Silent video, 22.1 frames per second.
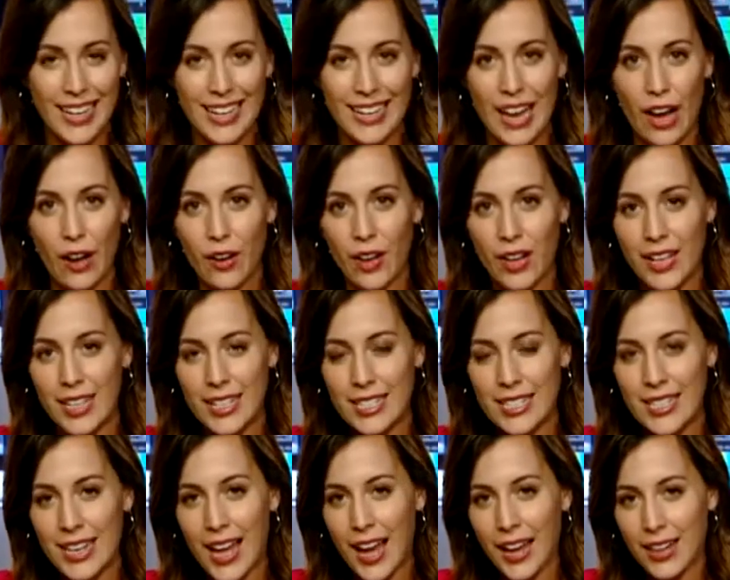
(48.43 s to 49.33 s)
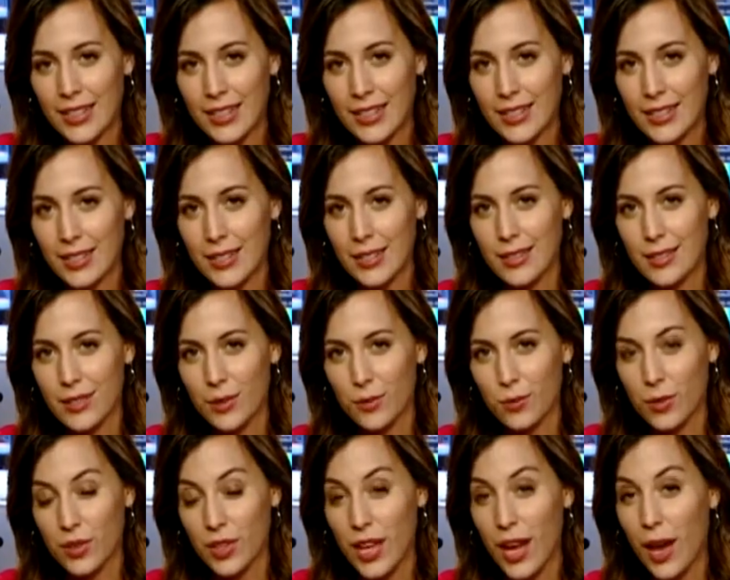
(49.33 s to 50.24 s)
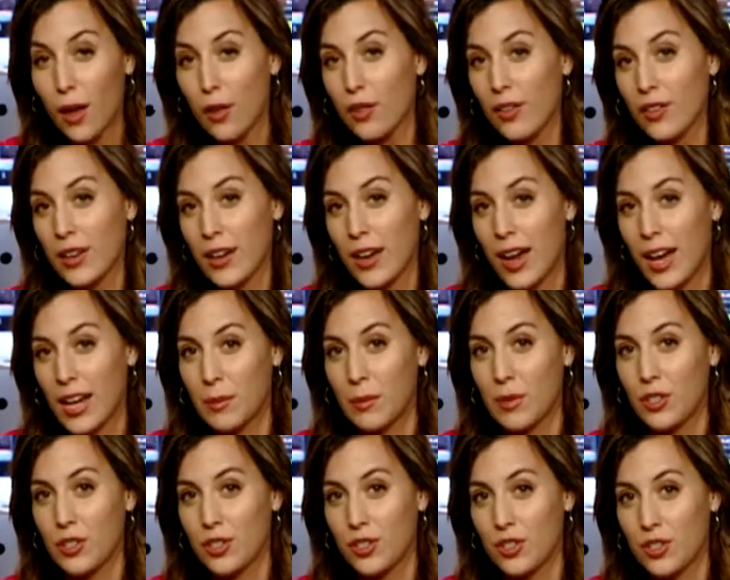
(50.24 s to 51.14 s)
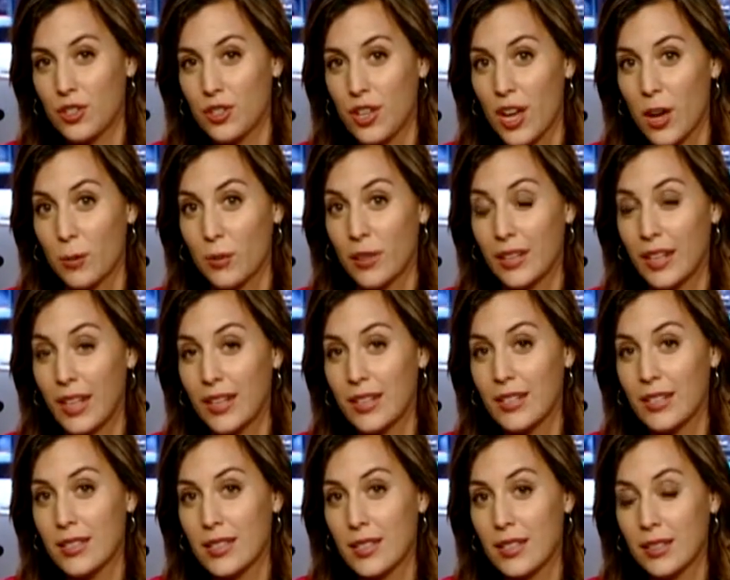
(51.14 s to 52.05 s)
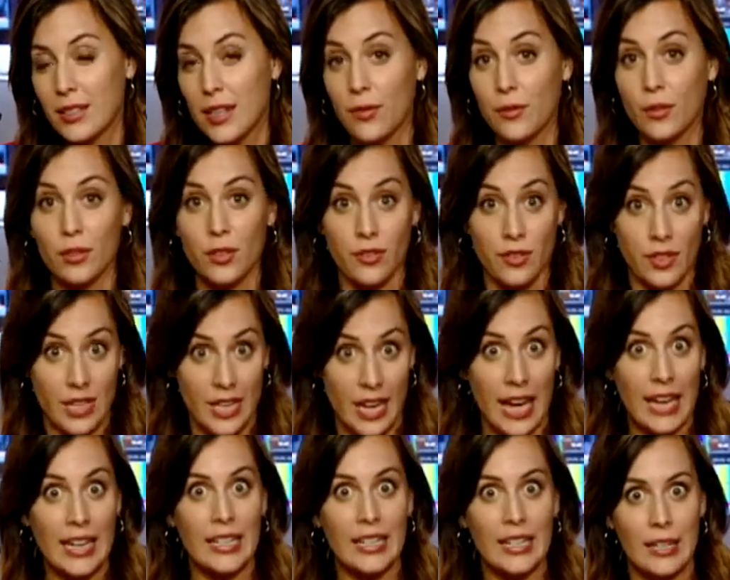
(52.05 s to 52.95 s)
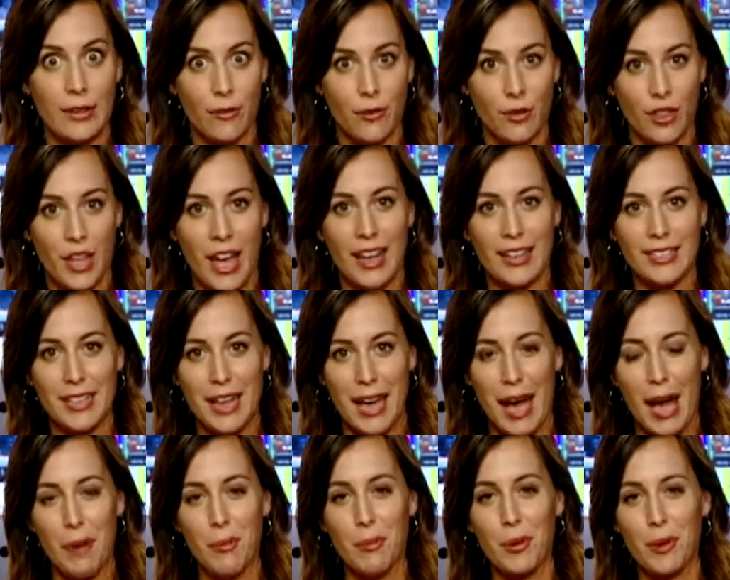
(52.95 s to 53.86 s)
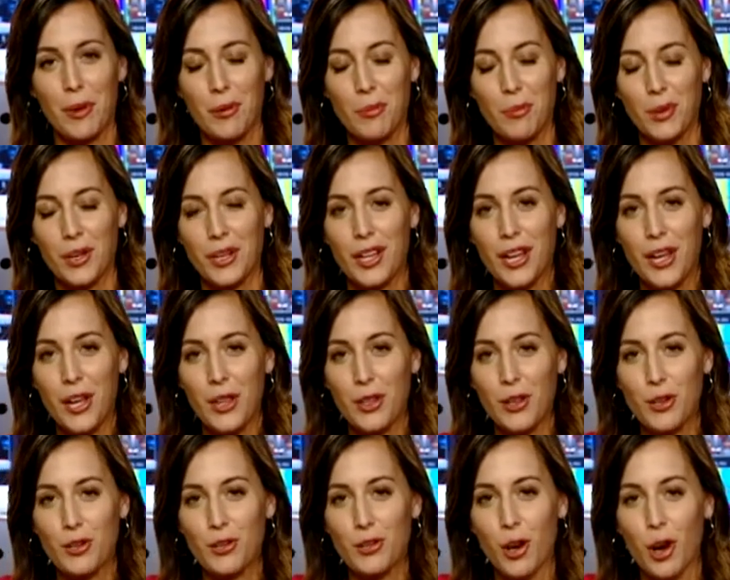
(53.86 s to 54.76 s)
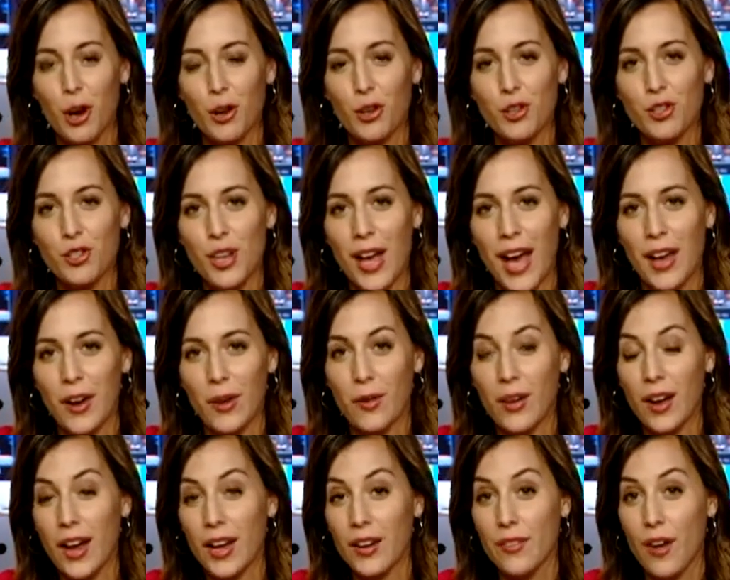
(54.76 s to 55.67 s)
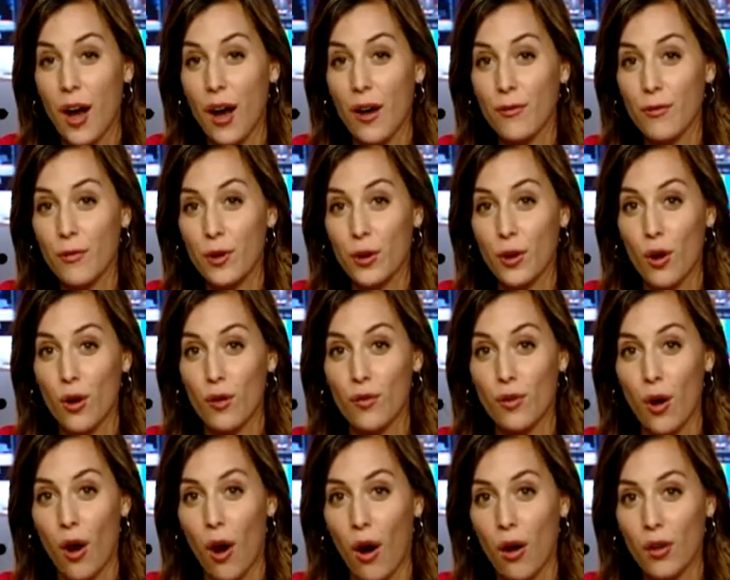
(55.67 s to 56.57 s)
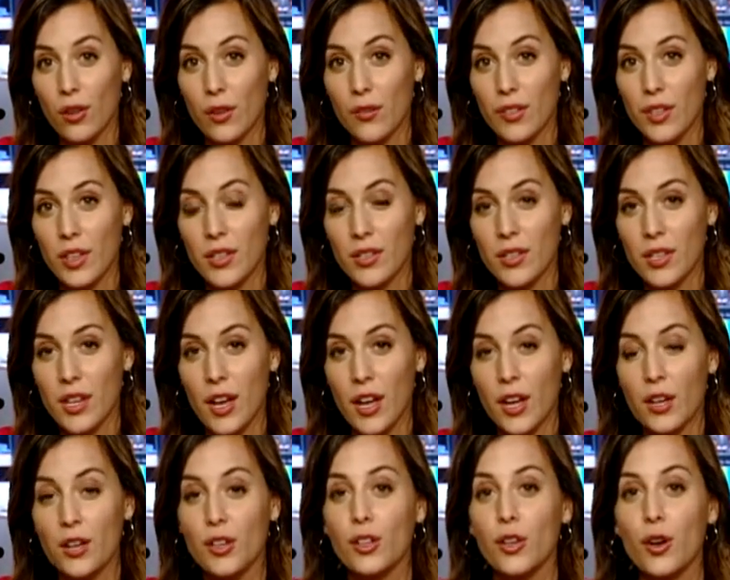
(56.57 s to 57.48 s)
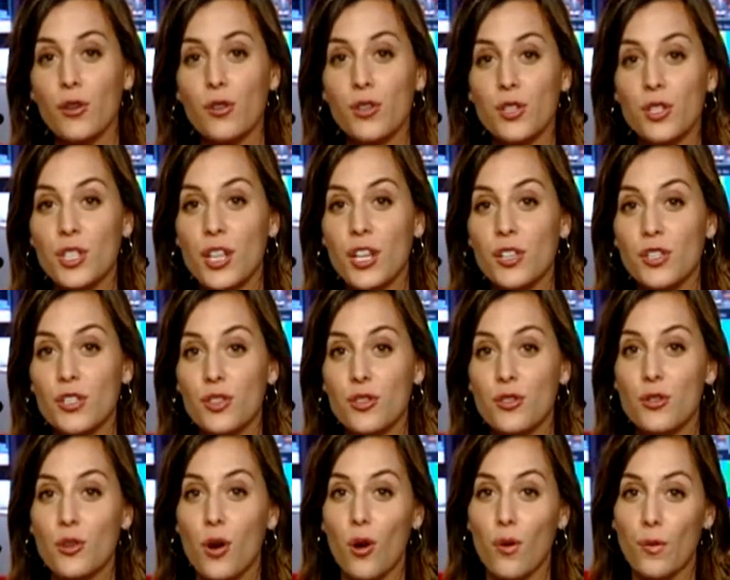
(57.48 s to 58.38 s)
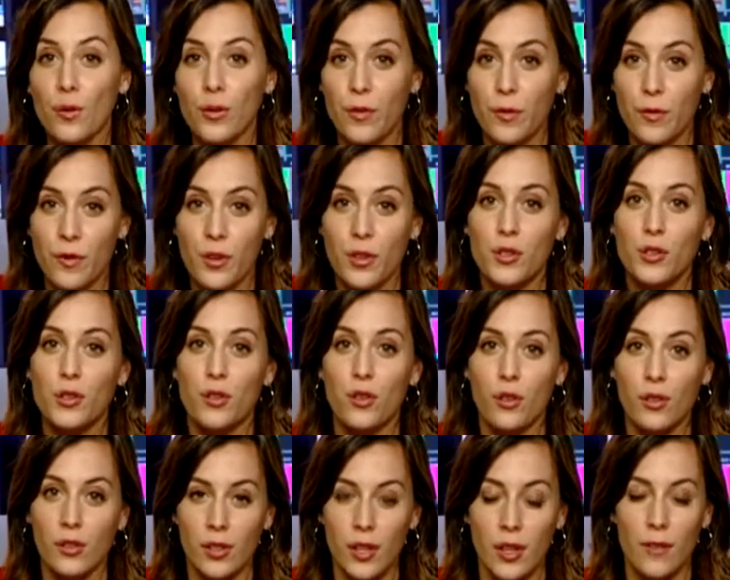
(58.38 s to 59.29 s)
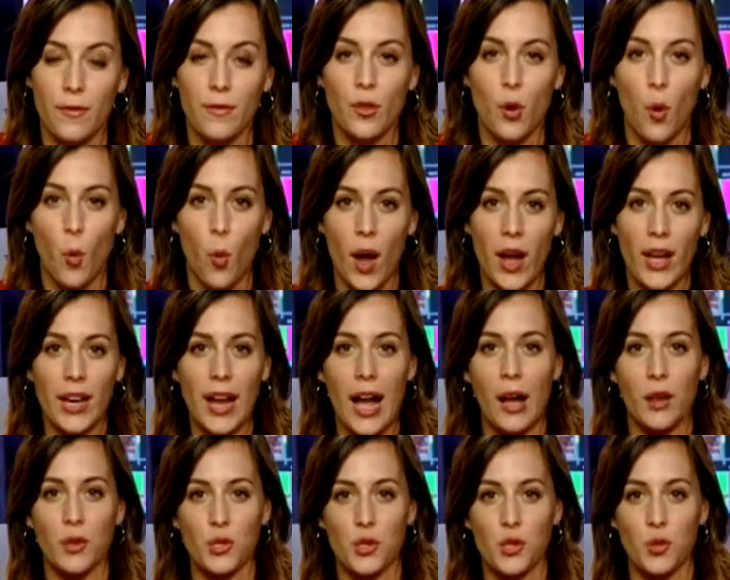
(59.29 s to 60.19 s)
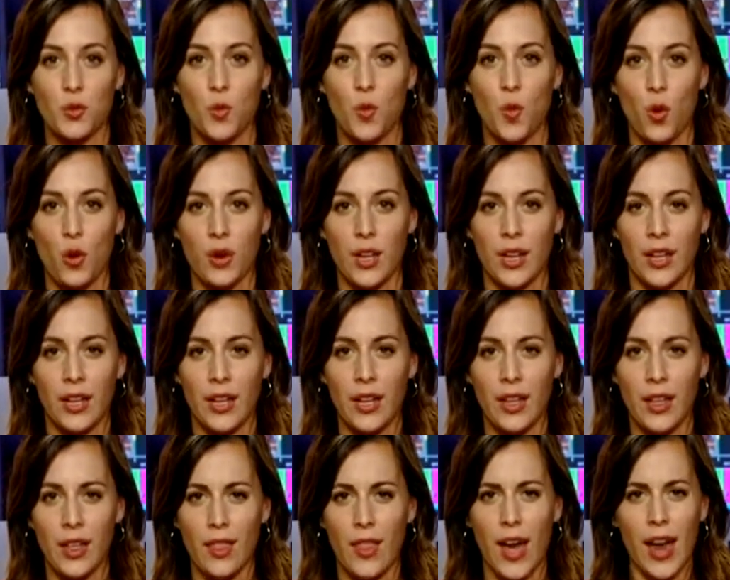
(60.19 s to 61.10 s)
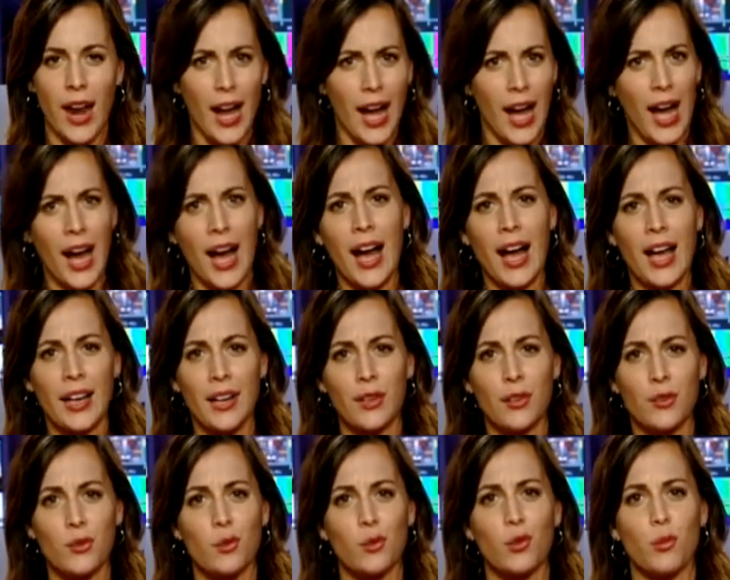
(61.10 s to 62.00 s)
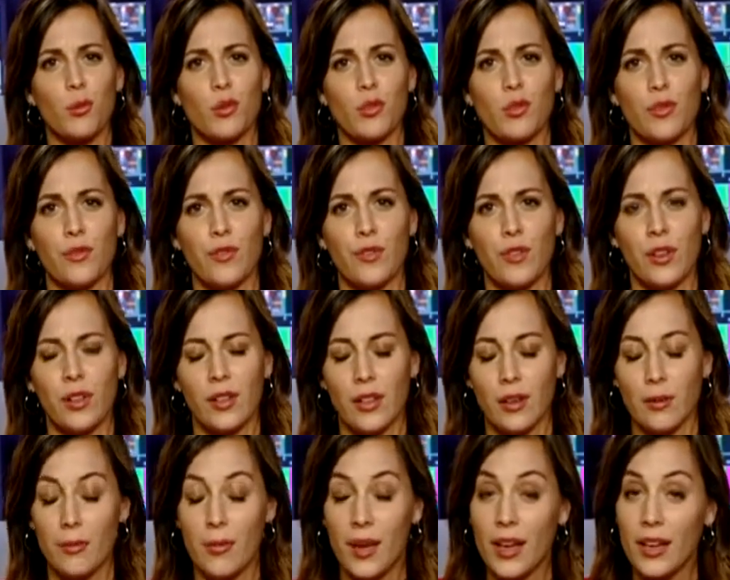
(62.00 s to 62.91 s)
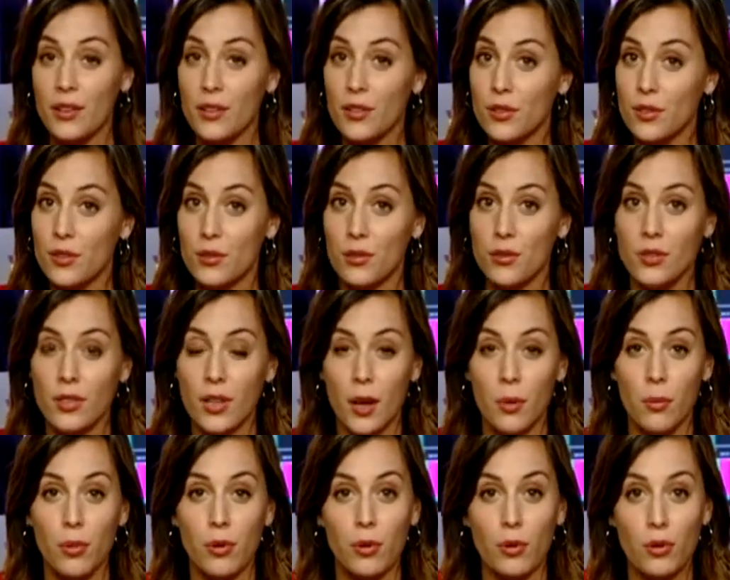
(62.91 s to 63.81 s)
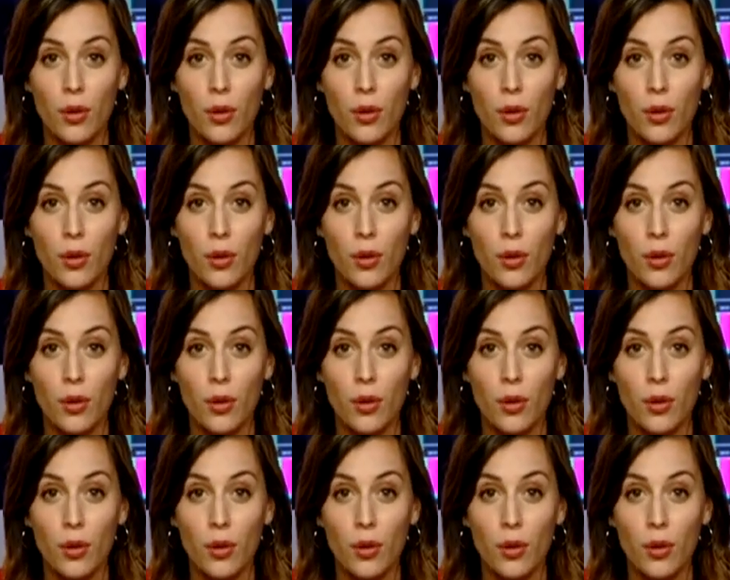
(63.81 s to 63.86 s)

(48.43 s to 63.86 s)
Now, it's not consistent with a healthy economy just yet. We'd like to see a level of 90 for that to happen. But the dark shadow kind of hovering over all of this negotiations over the fiscal cliff. The White House is warning that high consumers are feeling may soon tumble